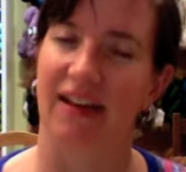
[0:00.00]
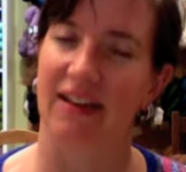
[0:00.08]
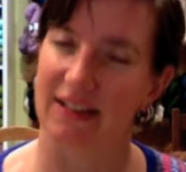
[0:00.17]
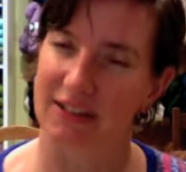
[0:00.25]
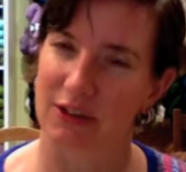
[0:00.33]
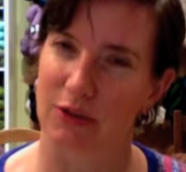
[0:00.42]

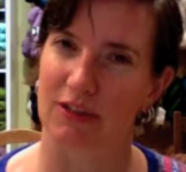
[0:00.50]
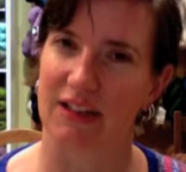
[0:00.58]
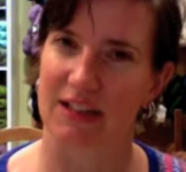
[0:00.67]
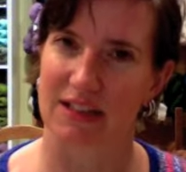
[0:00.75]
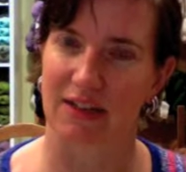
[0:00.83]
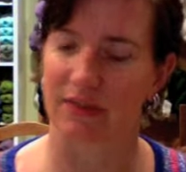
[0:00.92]
it's cool,
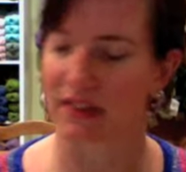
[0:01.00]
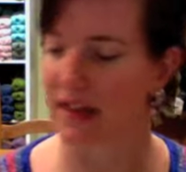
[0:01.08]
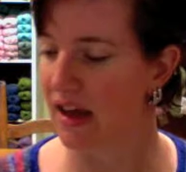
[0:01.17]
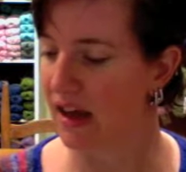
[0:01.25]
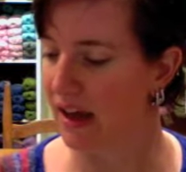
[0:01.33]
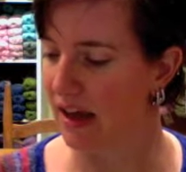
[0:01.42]
it's lovely.
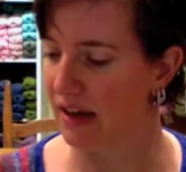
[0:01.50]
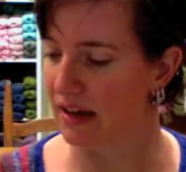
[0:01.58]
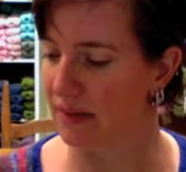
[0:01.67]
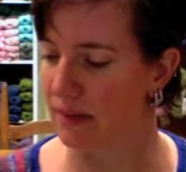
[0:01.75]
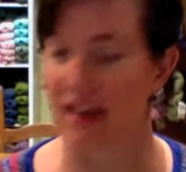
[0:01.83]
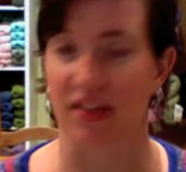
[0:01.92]

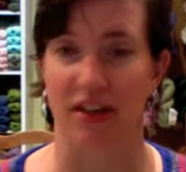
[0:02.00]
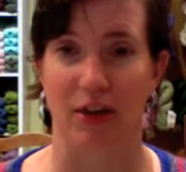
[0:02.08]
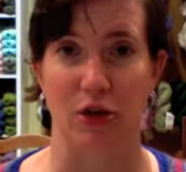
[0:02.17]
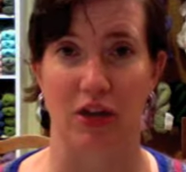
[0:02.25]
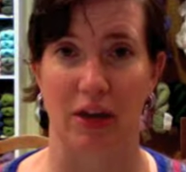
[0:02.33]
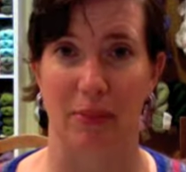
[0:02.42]
I think you
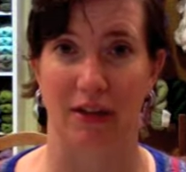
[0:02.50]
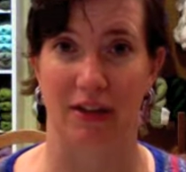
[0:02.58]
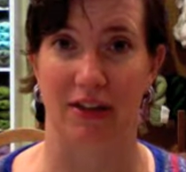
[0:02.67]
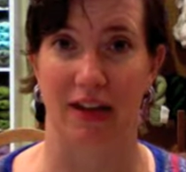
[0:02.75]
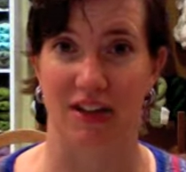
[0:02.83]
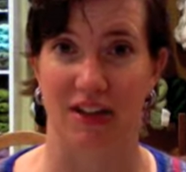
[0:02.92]
should come
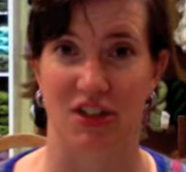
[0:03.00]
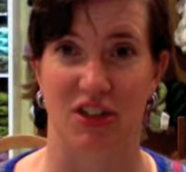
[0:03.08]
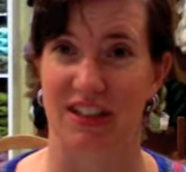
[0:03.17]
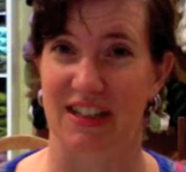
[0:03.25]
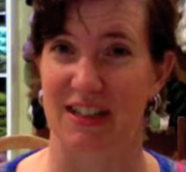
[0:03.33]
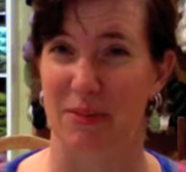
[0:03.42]
in and
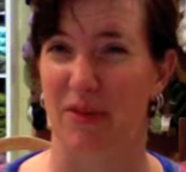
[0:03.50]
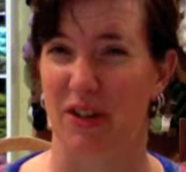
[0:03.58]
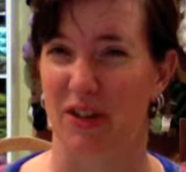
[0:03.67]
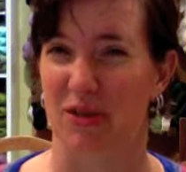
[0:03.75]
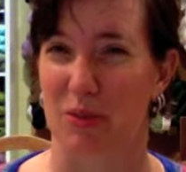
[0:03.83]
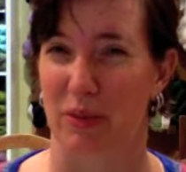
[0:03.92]
see some of our
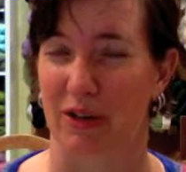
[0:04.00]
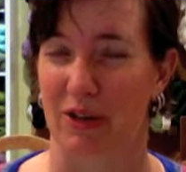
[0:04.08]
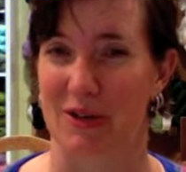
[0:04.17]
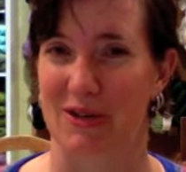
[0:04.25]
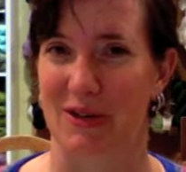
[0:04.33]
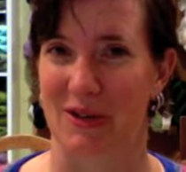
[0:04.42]
new spring
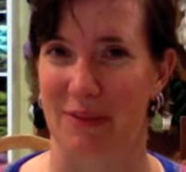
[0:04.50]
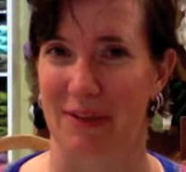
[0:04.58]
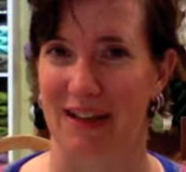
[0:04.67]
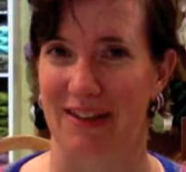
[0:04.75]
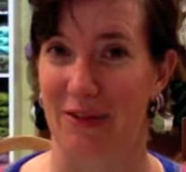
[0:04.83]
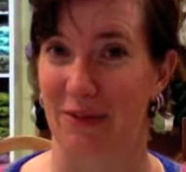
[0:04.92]
yarns that are coming
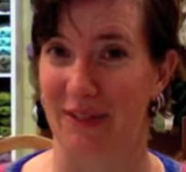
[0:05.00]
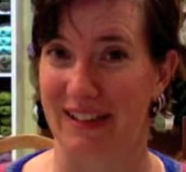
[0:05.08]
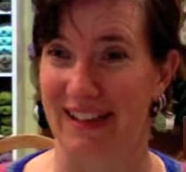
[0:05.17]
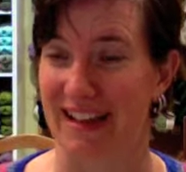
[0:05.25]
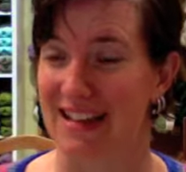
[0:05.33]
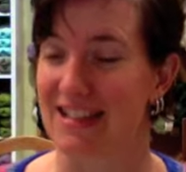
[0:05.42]
in. They're really
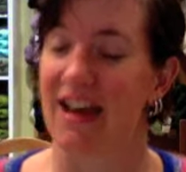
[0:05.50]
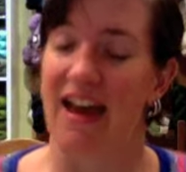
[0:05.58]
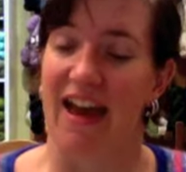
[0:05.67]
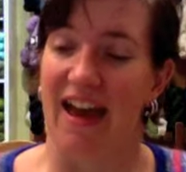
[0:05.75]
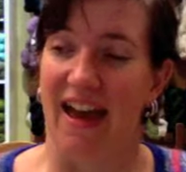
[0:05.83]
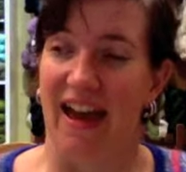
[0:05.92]
nice.
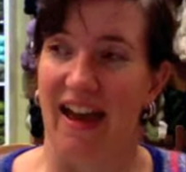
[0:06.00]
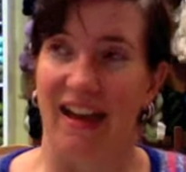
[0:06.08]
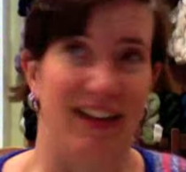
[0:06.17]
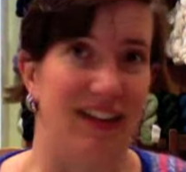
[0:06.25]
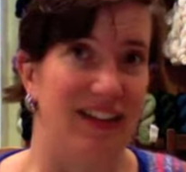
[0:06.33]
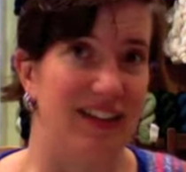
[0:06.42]

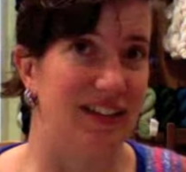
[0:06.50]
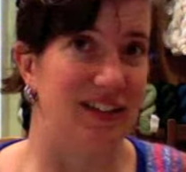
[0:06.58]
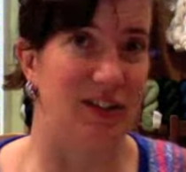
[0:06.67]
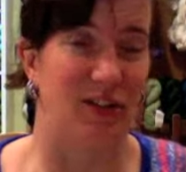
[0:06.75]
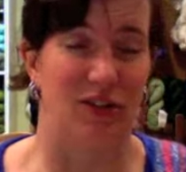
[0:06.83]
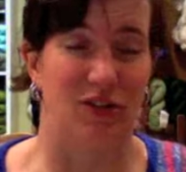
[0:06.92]
And
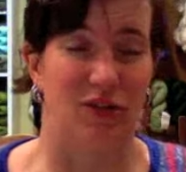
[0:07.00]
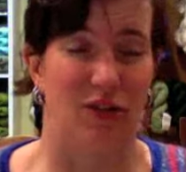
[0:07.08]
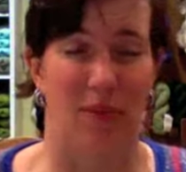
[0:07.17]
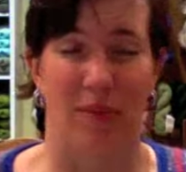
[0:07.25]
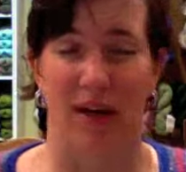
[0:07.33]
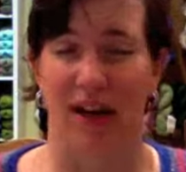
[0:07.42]
you can
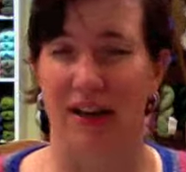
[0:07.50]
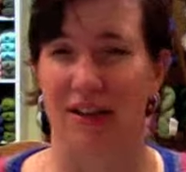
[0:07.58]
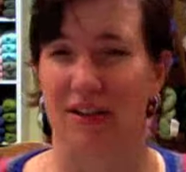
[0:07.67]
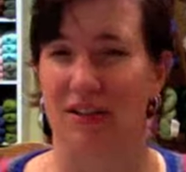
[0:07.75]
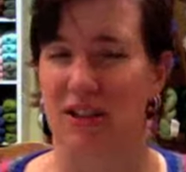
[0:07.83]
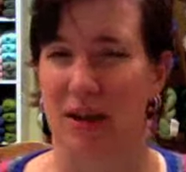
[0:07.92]
drop by
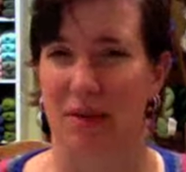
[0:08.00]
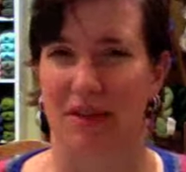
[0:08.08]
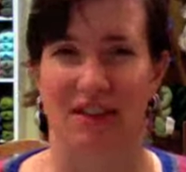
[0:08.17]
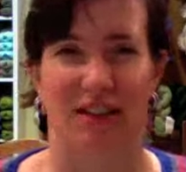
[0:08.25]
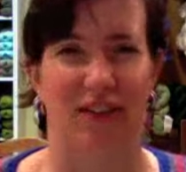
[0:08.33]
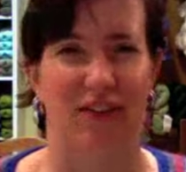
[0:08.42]
and chat with
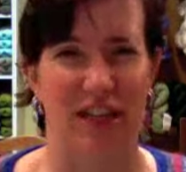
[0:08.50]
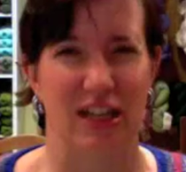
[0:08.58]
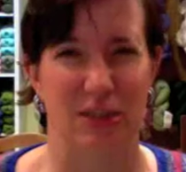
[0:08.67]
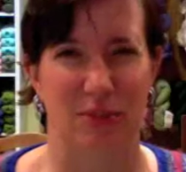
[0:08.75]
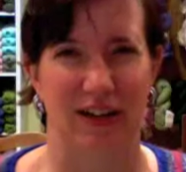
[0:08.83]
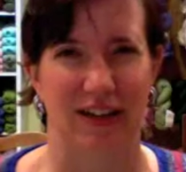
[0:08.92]
us on
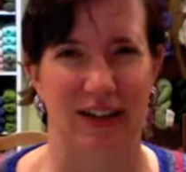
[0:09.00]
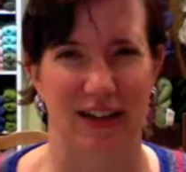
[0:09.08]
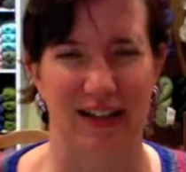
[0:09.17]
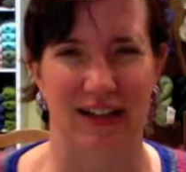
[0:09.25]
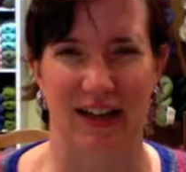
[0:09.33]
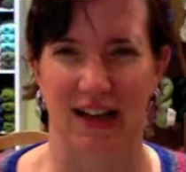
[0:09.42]
Facebook at any
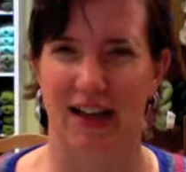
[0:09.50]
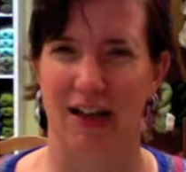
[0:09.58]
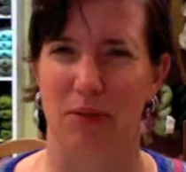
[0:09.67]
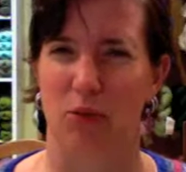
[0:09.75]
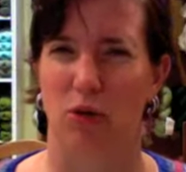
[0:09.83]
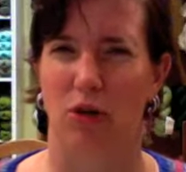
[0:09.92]
time,
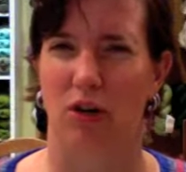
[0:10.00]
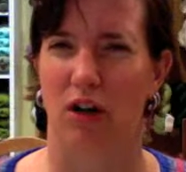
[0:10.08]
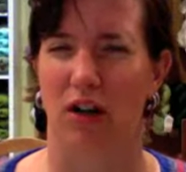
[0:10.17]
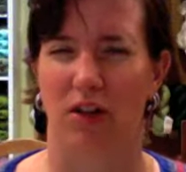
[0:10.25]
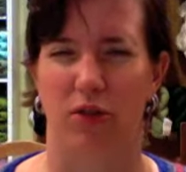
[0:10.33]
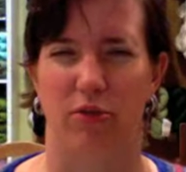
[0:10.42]
or
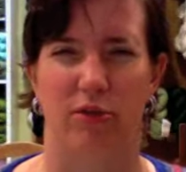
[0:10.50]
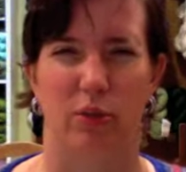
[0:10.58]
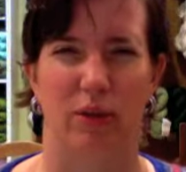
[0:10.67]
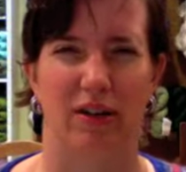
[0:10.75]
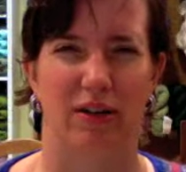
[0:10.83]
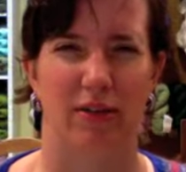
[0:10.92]
through
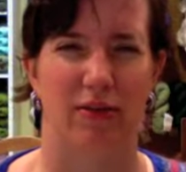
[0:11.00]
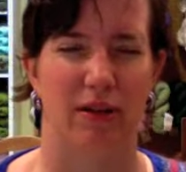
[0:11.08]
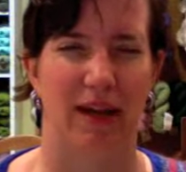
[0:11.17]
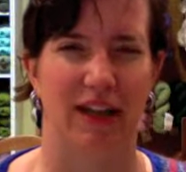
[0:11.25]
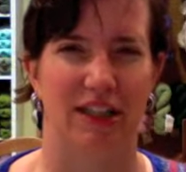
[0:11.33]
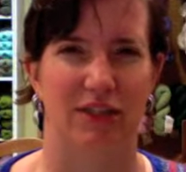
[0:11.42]
Twitter at
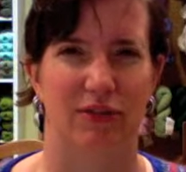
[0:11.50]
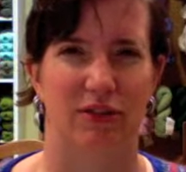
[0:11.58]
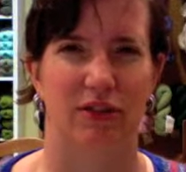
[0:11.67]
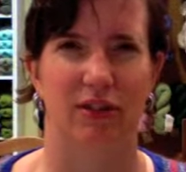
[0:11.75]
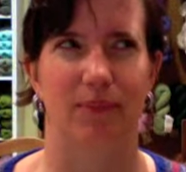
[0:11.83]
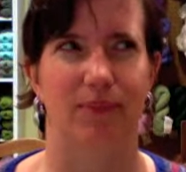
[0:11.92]

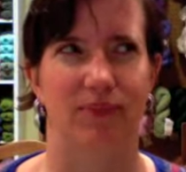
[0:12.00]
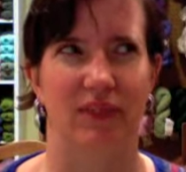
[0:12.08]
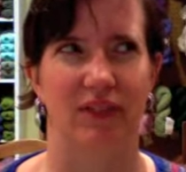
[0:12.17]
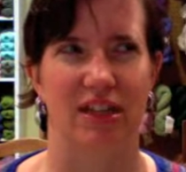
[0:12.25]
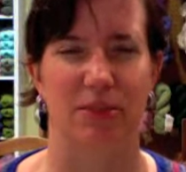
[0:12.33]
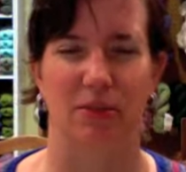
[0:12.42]
3bagsfull.
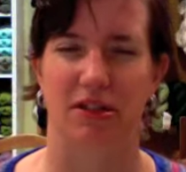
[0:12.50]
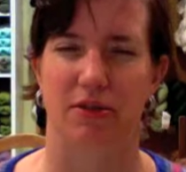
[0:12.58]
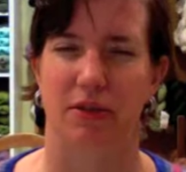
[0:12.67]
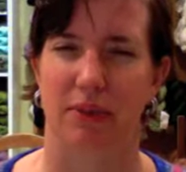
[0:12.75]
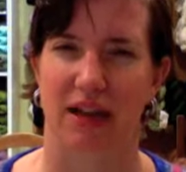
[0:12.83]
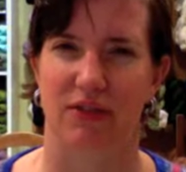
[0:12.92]
Facebook is
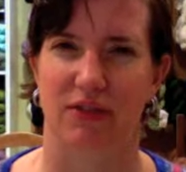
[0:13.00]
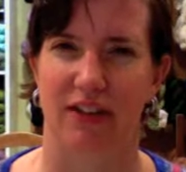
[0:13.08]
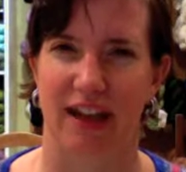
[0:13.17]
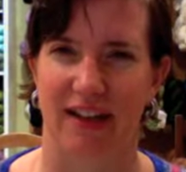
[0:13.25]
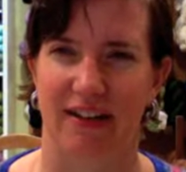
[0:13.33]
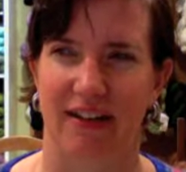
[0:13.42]
3bagsfull
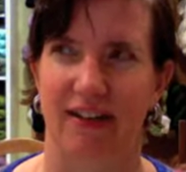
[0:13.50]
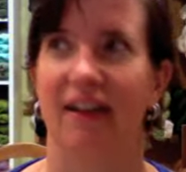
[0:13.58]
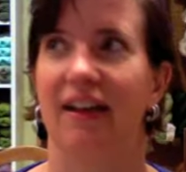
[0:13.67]
Canada.